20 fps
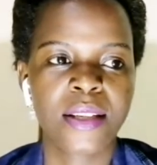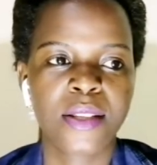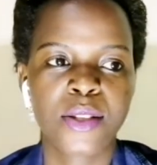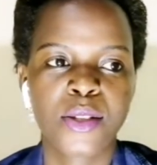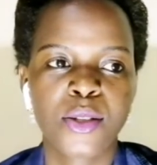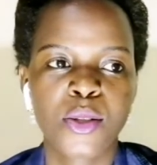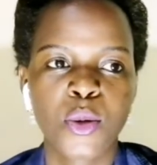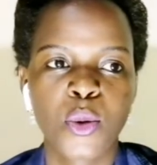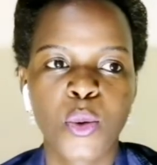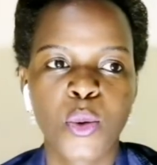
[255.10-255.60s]

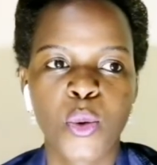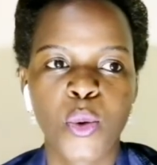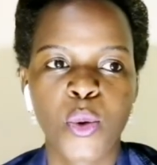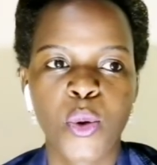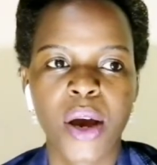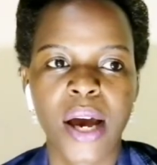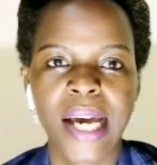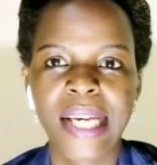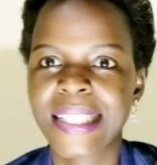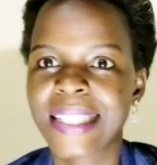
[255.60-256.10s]
So
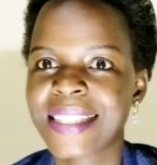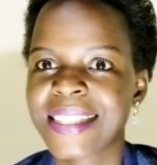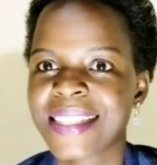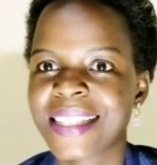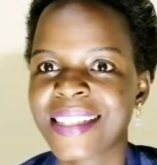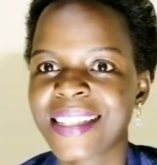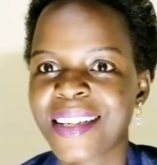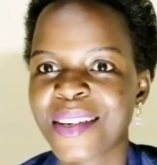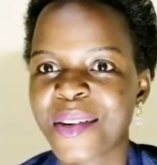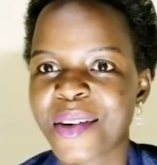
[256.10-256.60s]
I just
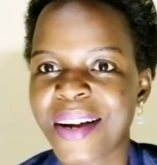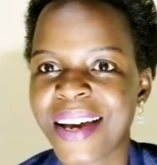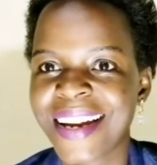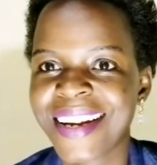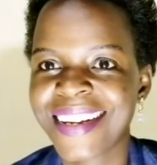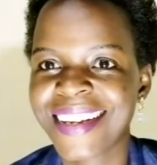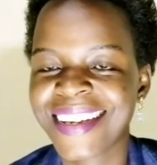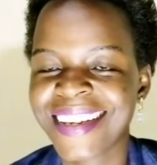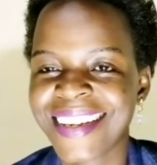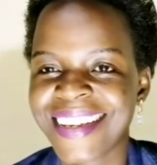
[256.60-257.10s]
started
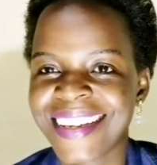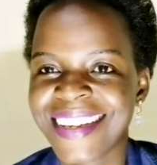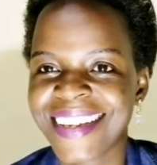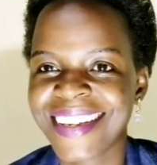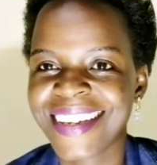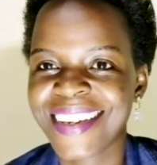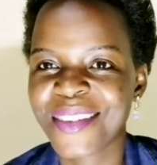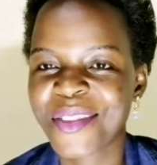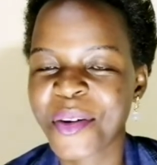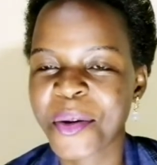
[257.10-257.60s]
running
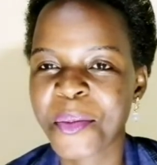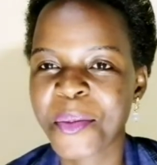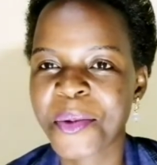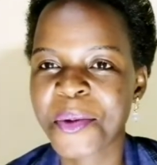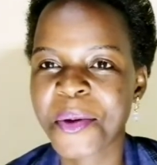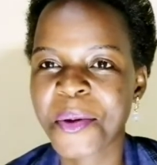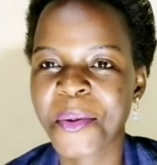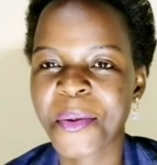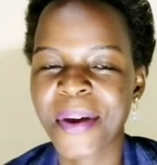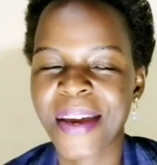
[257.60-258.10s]
from
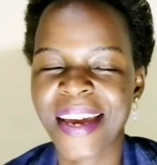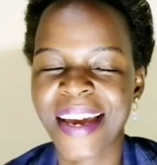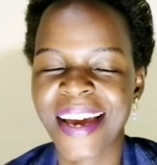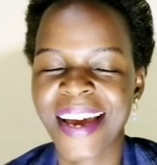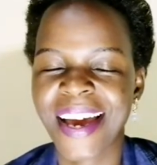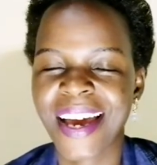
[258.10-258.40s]
nowhere.